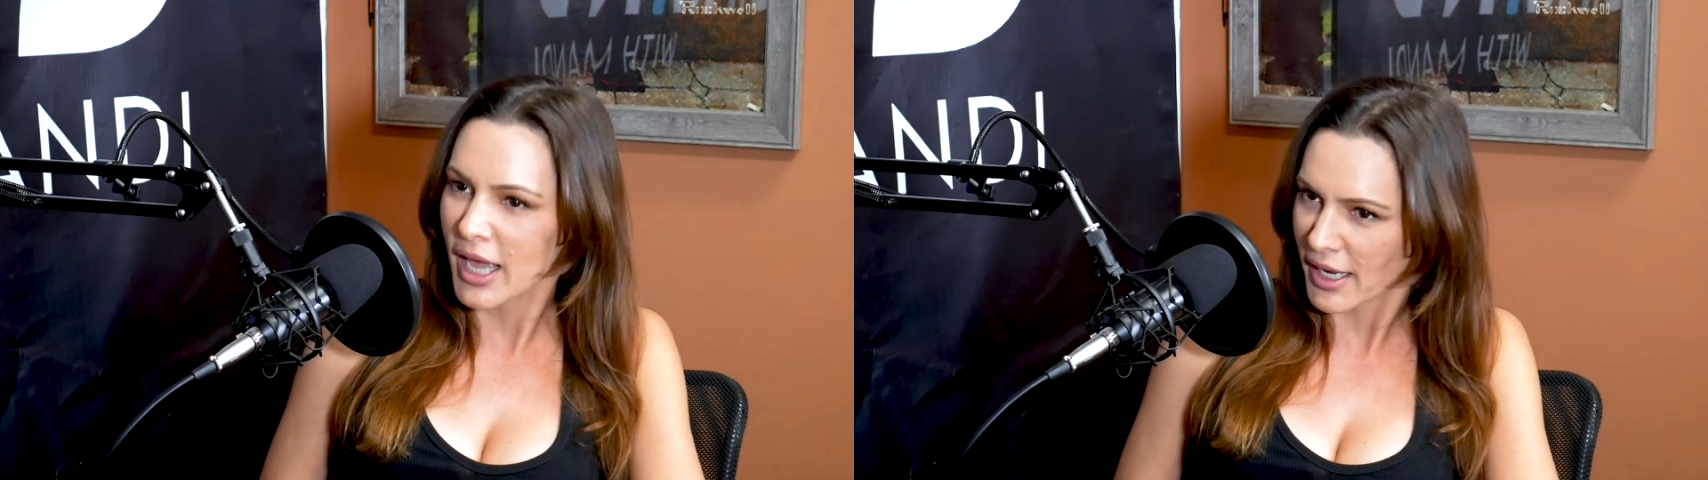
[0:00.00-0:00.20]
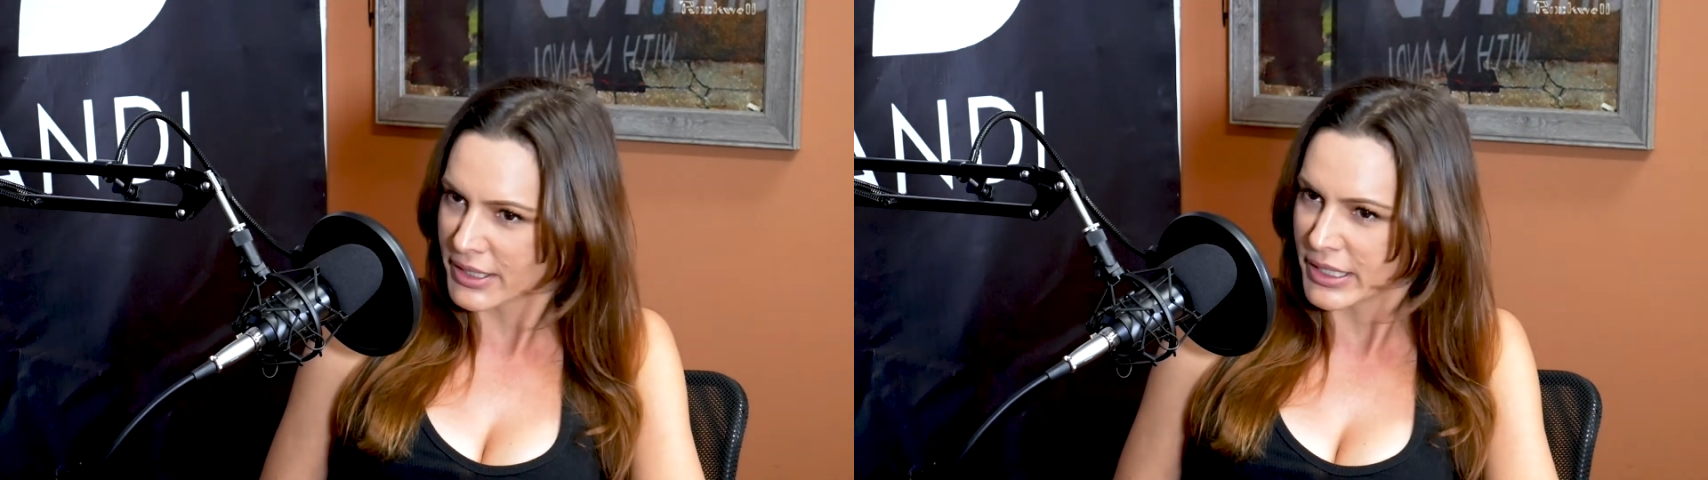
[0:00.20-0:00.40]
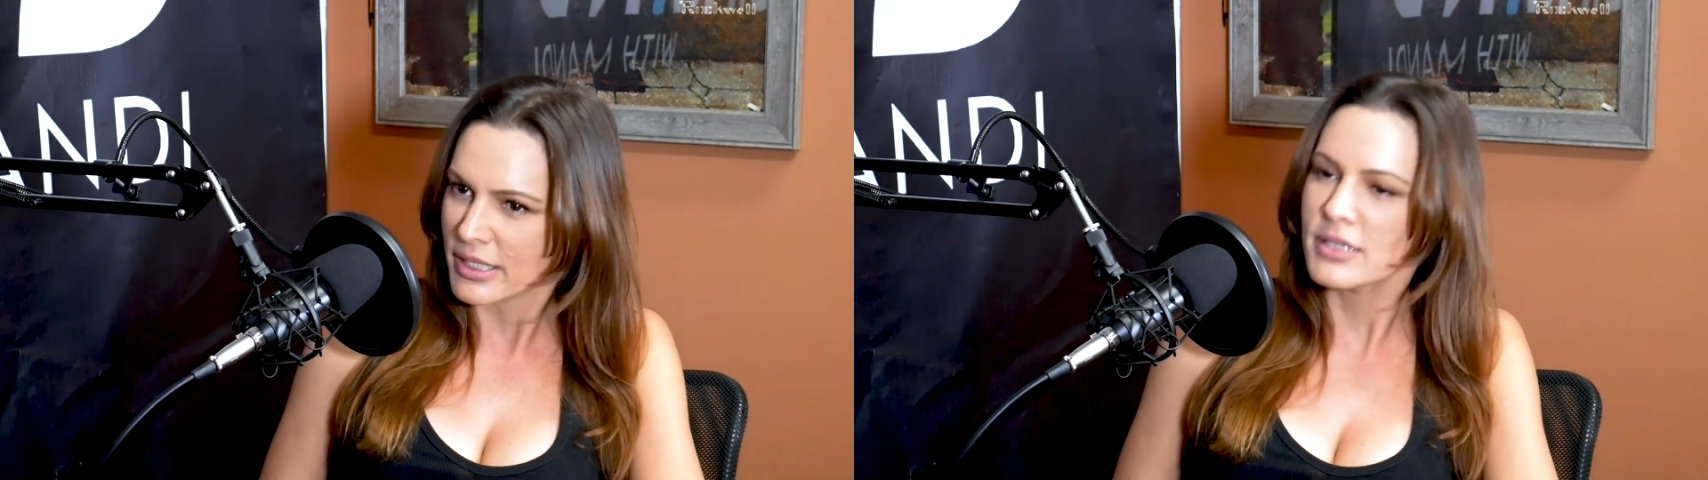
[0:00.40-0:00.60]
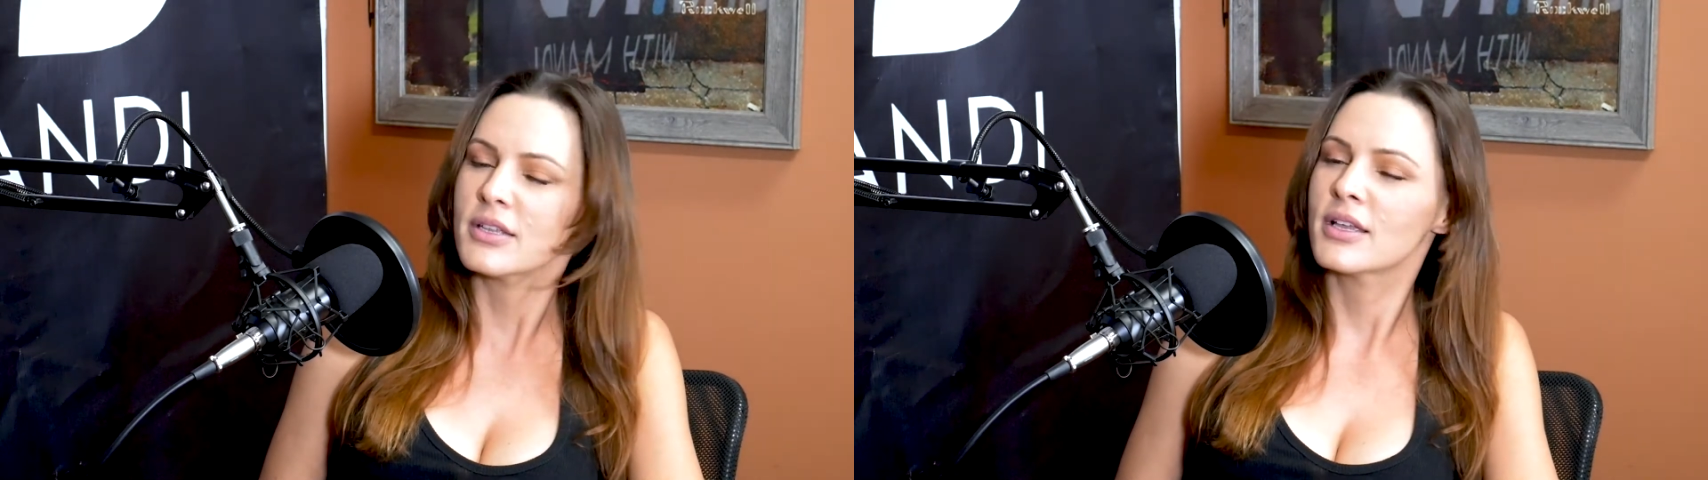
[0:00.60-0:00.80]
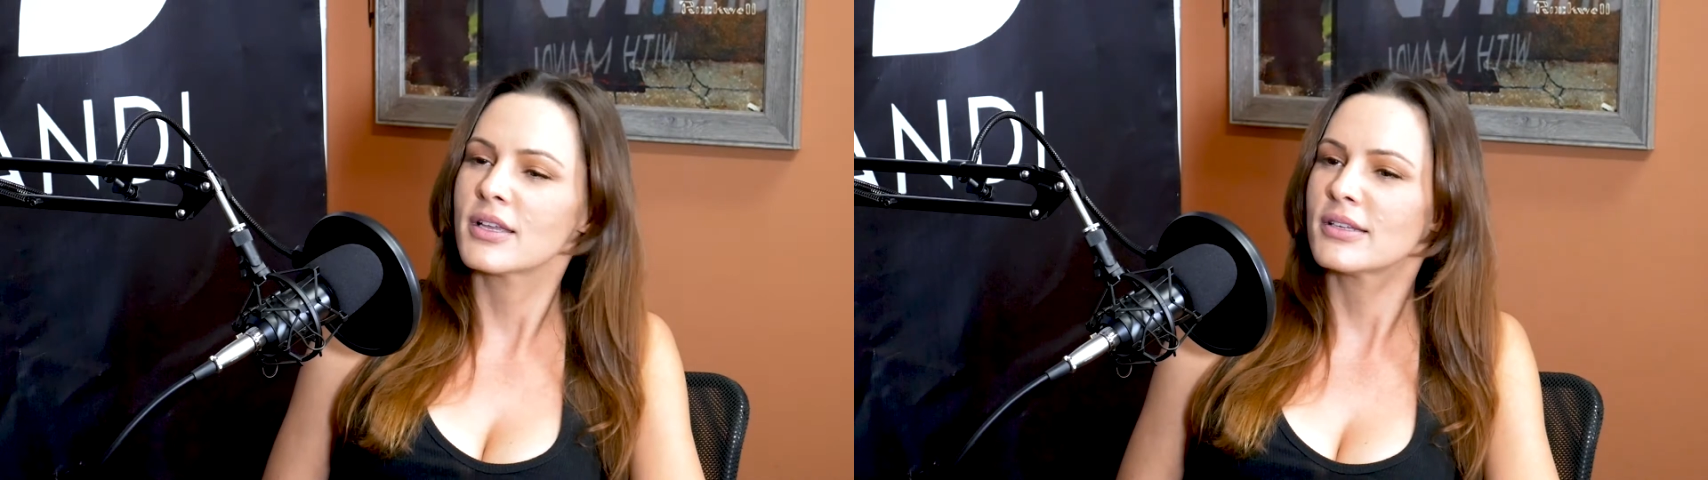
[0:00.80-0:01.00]
and acting,
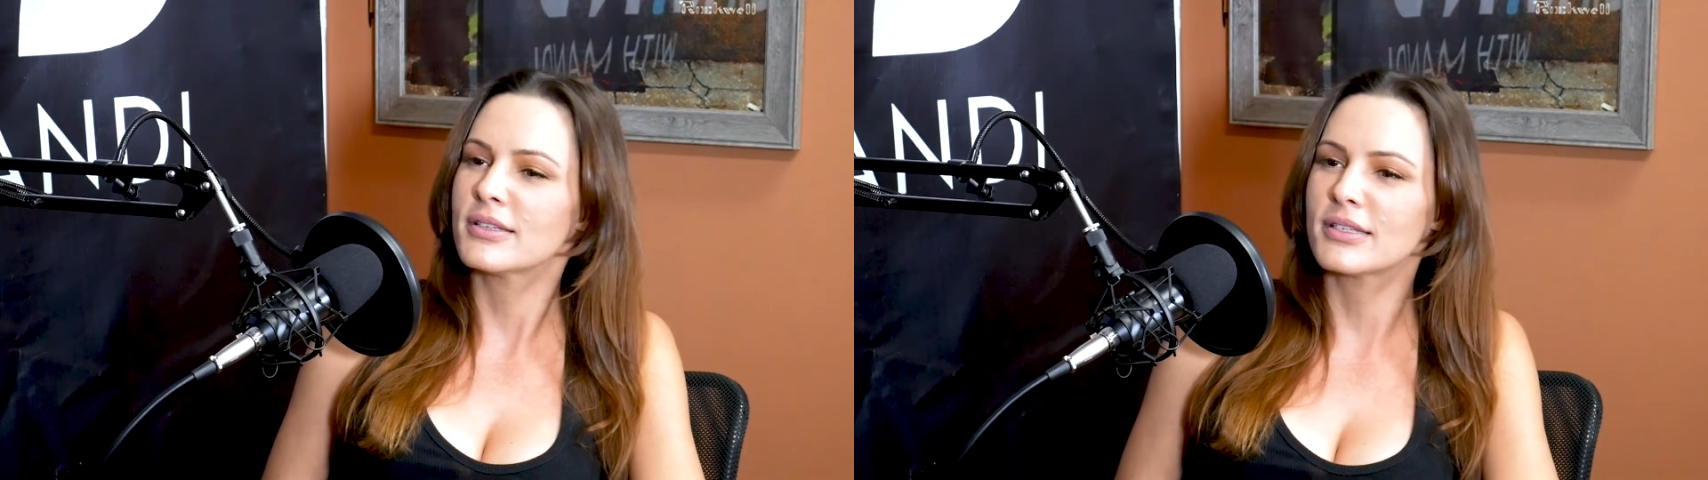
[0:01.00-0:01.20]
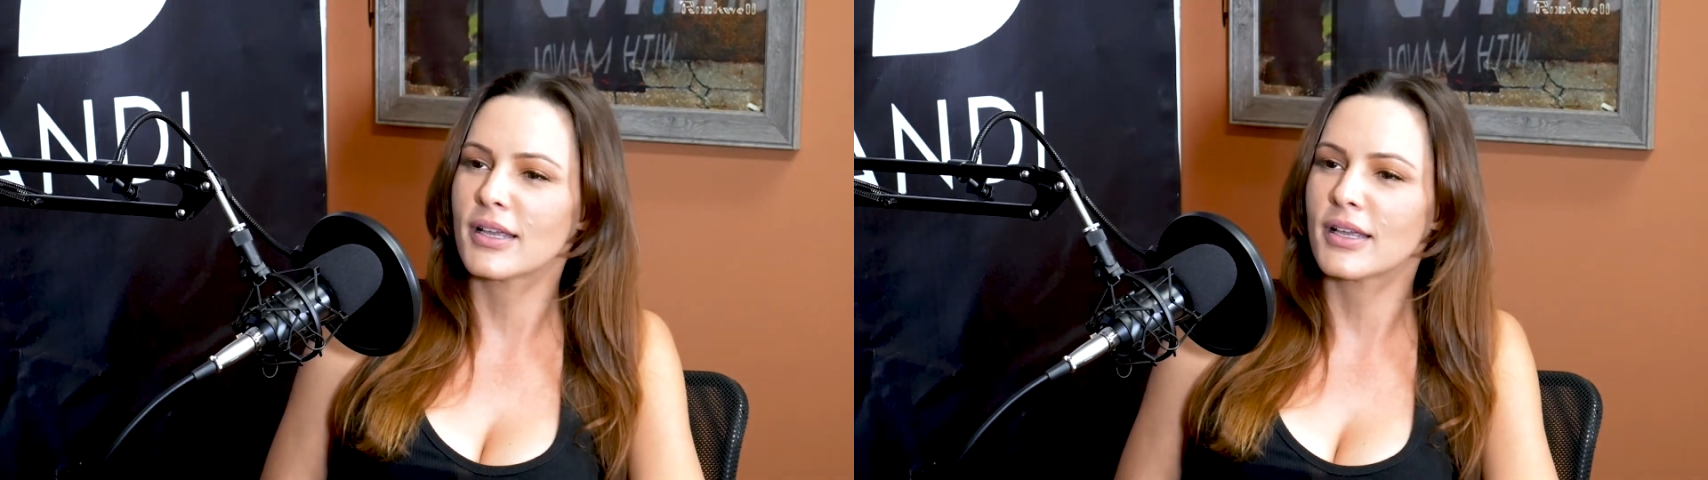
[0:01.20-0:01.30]
and